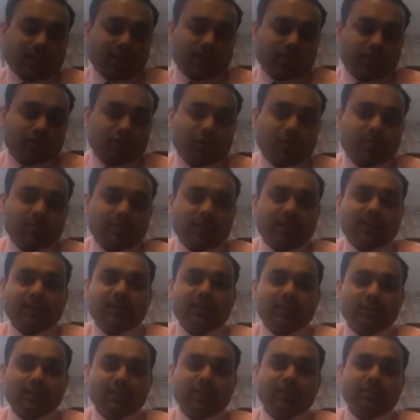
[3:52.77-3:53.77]
And from that
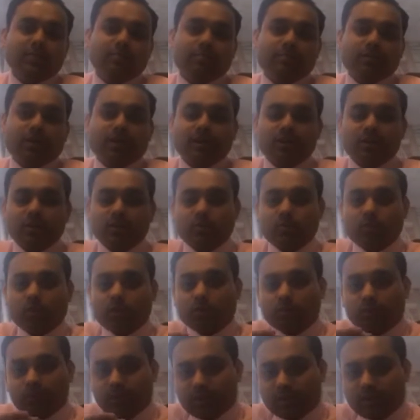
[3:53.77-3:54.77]
learning part,
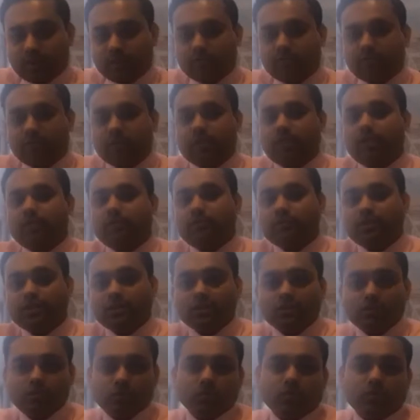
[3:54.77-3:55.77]
within a week, within
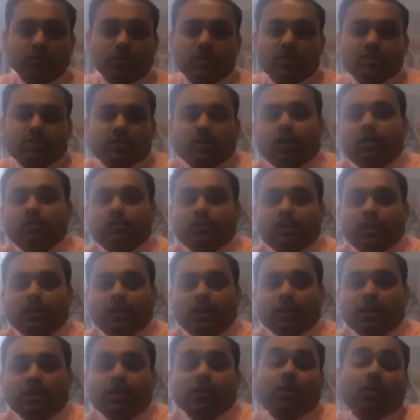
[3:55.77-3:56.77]
2 weeks down the
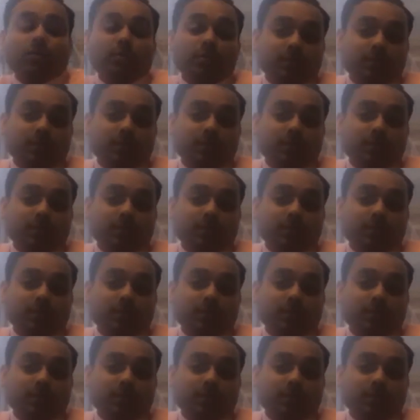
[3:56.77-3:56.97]
line, or